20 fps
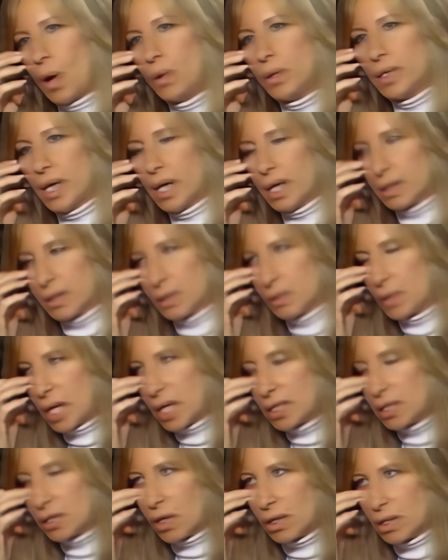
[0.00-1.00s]
Or oh yeah, because when
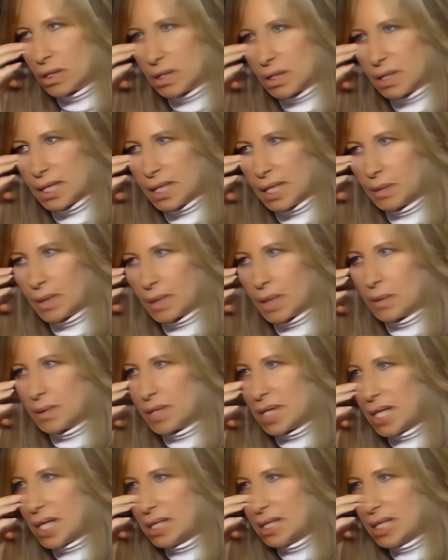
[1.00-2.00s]
I started to sing when I
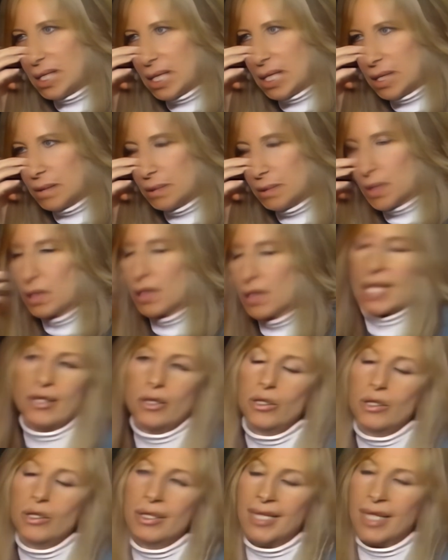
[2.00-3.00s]
was 18, because I
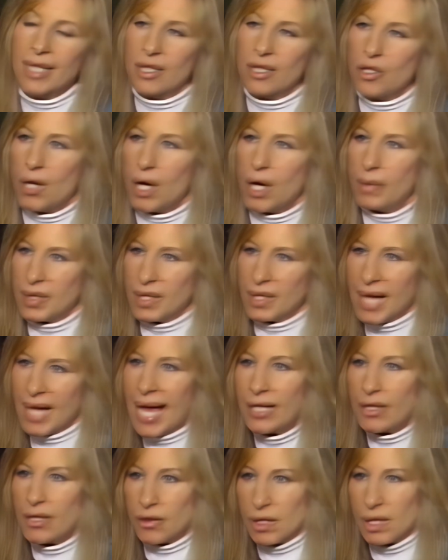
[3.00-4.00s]
couldn't get a job as an
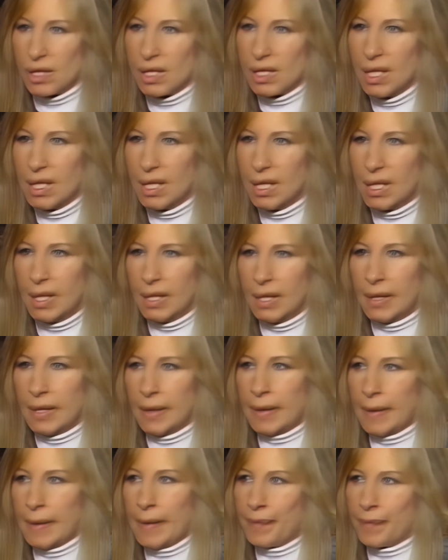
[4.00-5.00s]
actress,
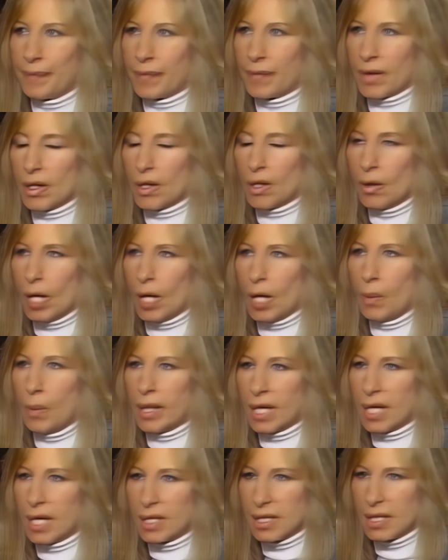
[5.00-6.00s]
you know, I went
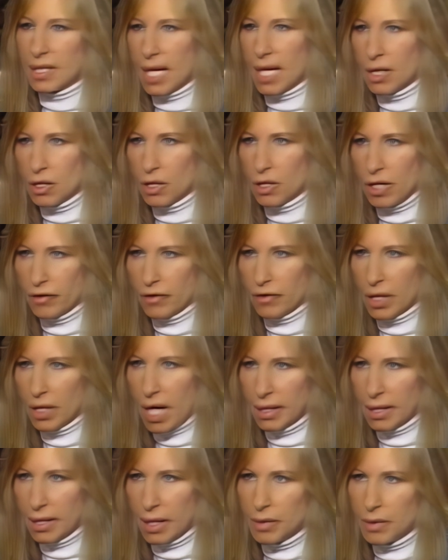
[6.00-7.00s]
on stage, and every
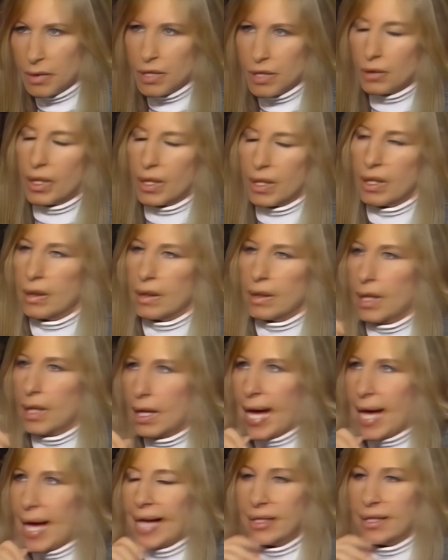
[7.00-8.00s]
night I was doing uh,
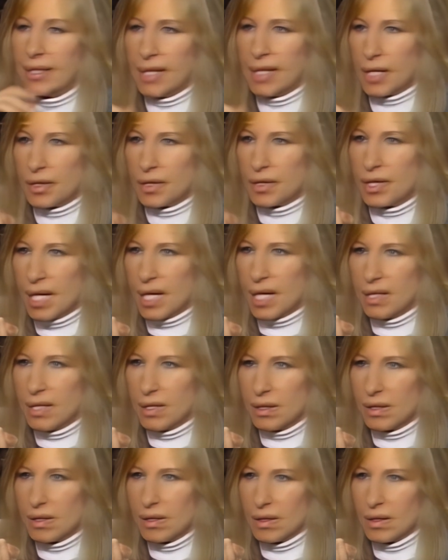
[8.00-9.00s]
acting
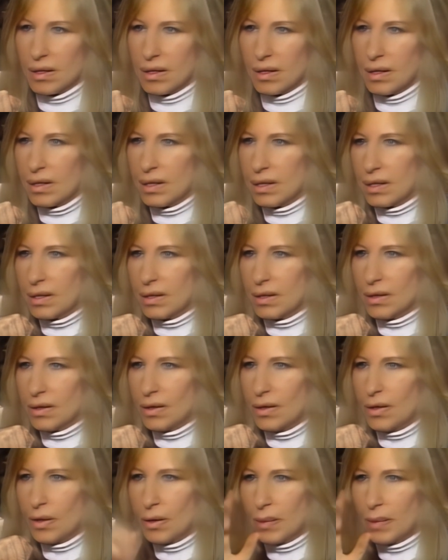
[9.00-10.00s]
exercises.
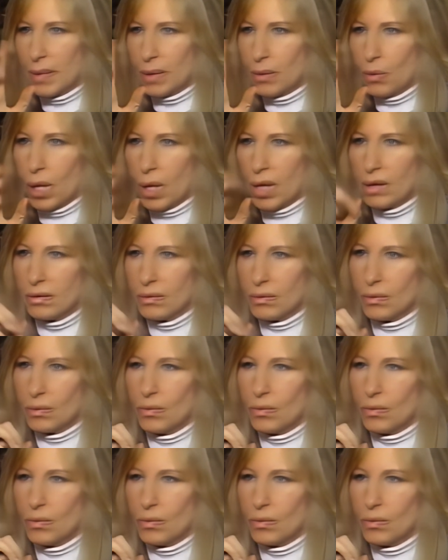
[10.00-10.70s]
You know what I mean? One yeah.